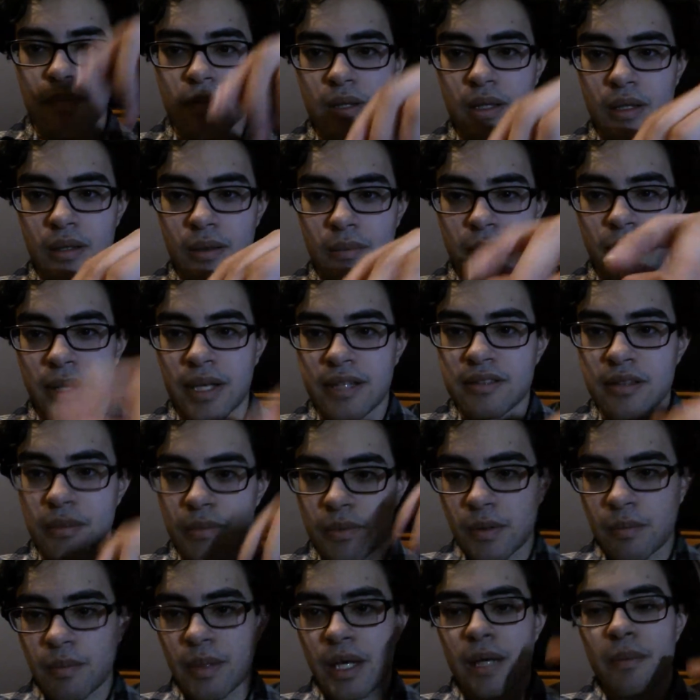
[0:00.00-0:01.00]
you know picks
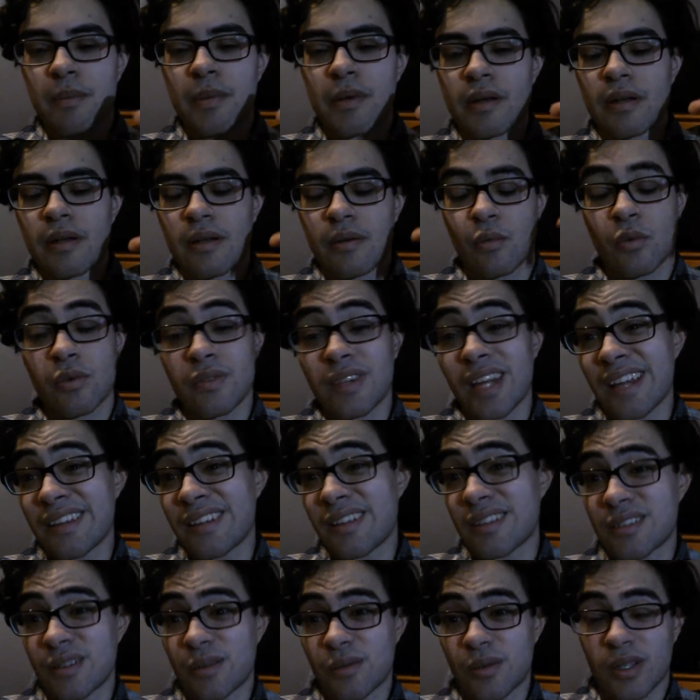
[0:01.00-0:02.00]
up the paper, and well, that
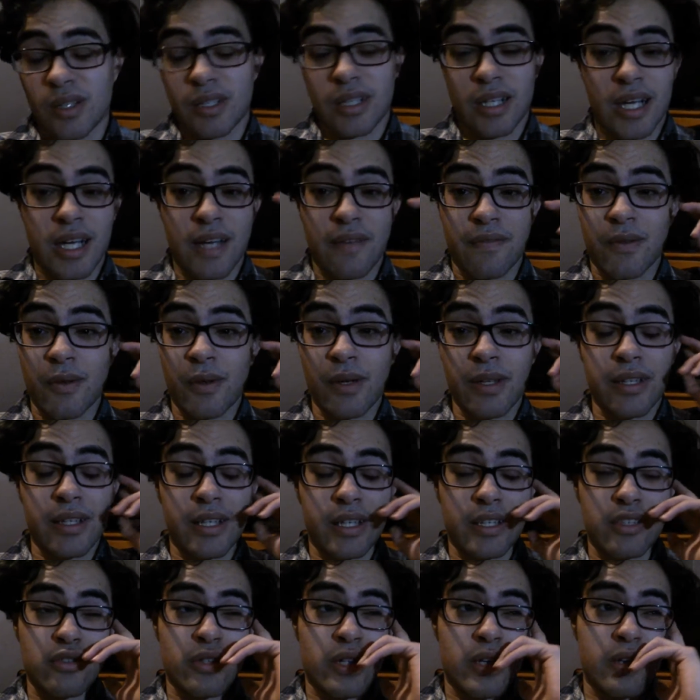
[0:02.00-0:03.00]
doesn't work. I have no
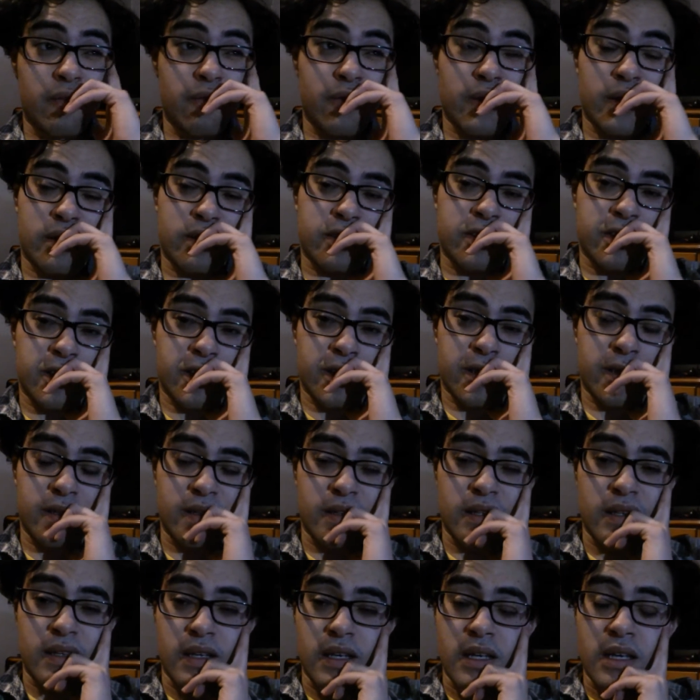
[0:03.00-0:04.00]
idea. I tried fixing it.
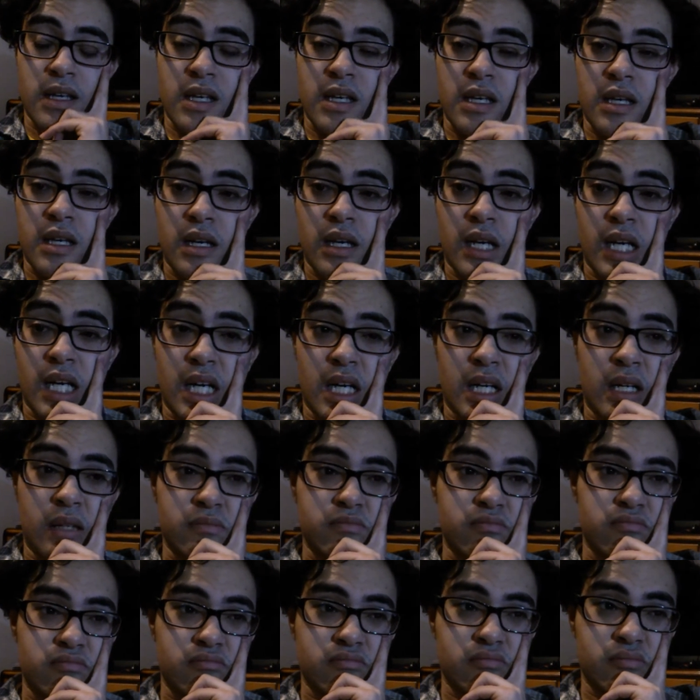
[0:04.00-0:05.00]

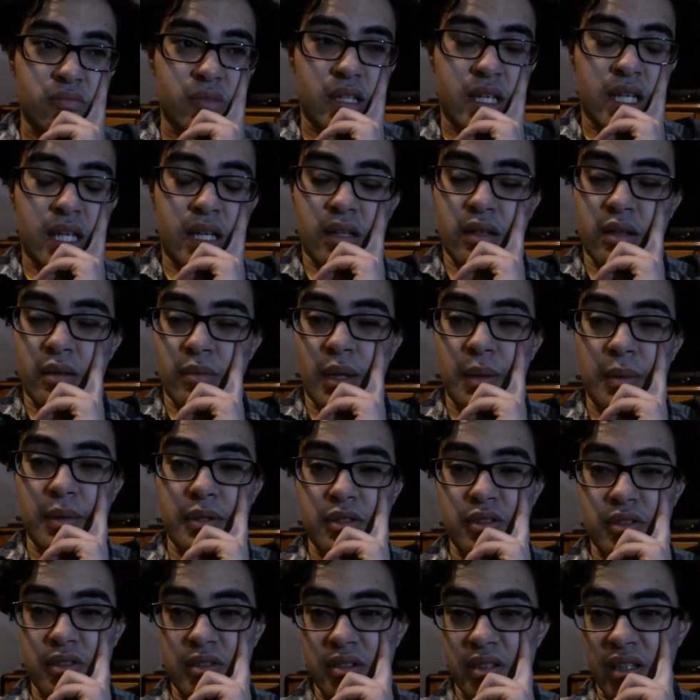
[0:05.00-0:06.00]
Um, I don't know. Maybe
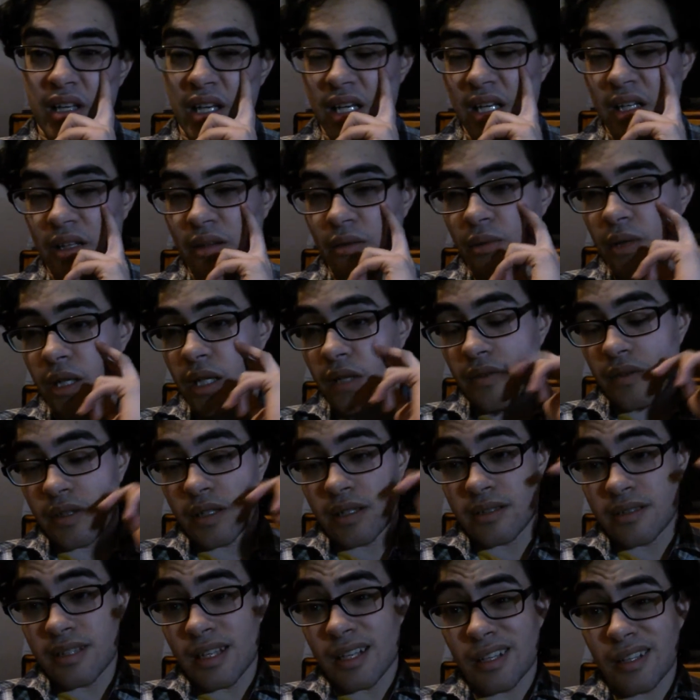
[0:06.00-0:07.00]
it just died or whatever.
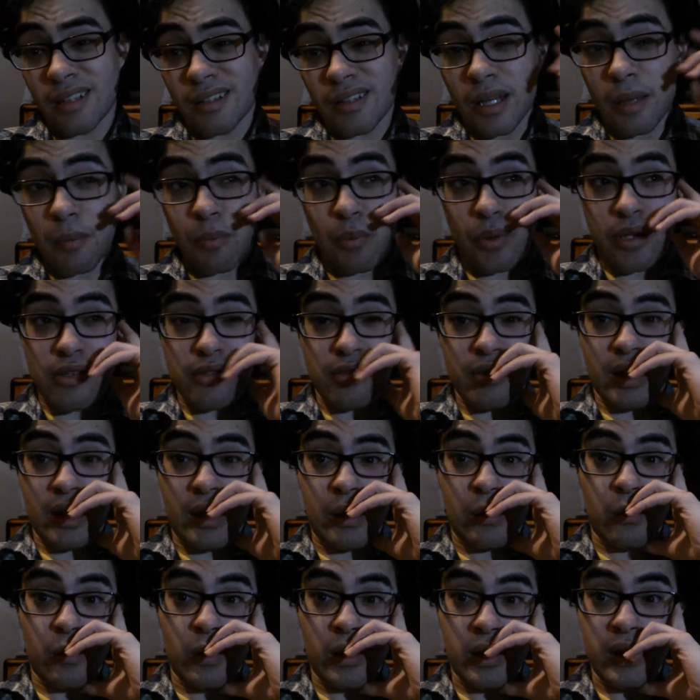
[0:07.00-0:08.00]
Because that that printer's
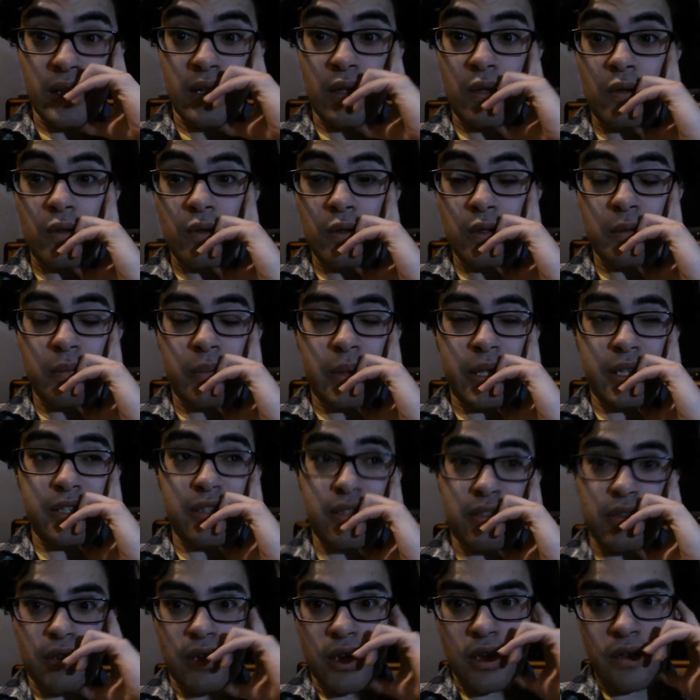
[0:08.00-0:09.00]
like really old, but I
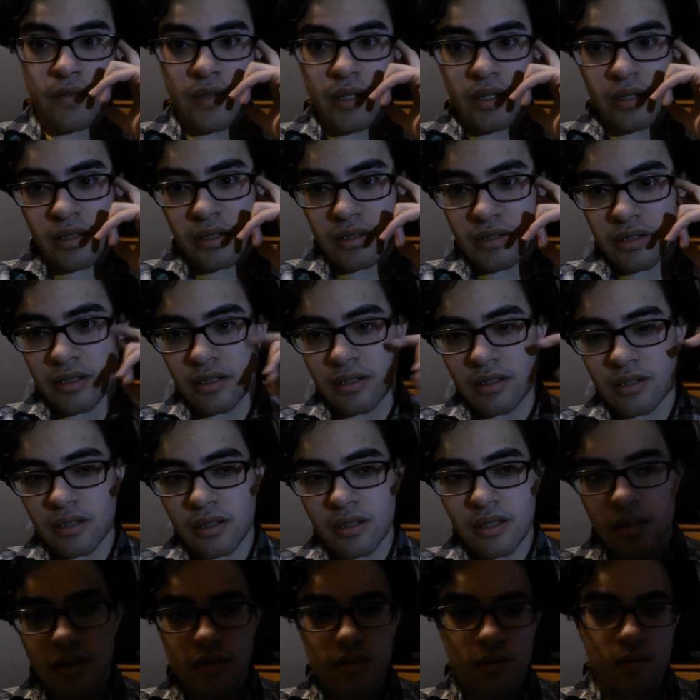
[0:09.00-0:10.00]
just love it because it's
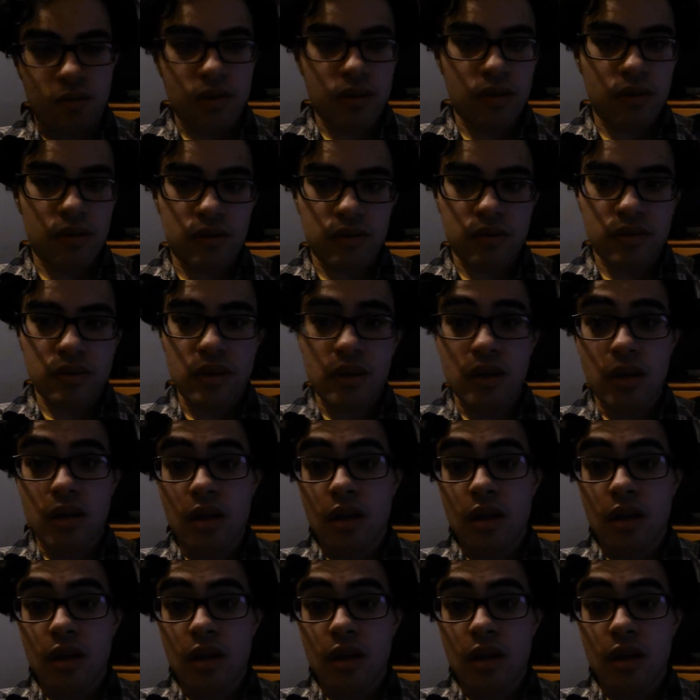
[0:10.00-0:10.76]
it's one of those